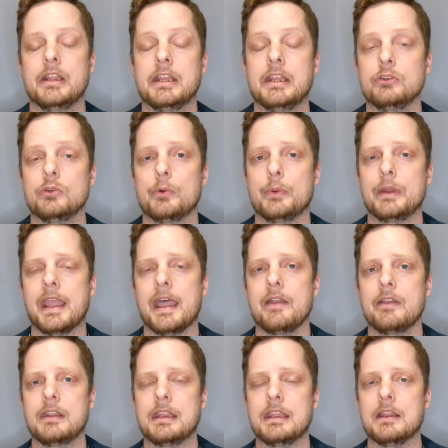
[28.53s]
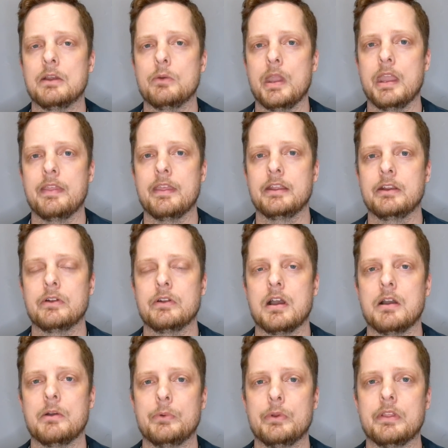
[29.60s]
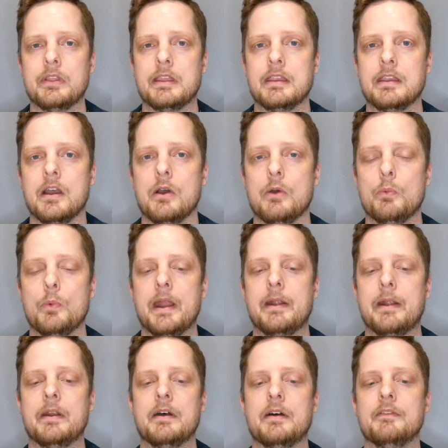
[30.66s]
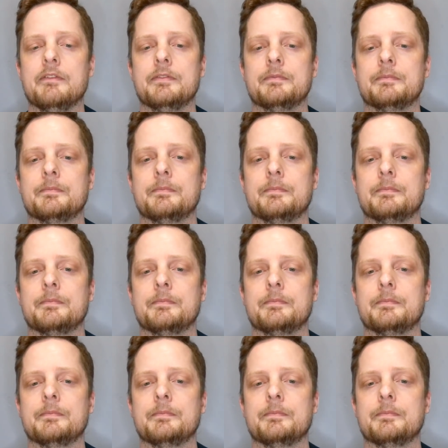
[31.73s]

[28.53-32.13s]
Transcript: in your reality in a way that you're not really aware of.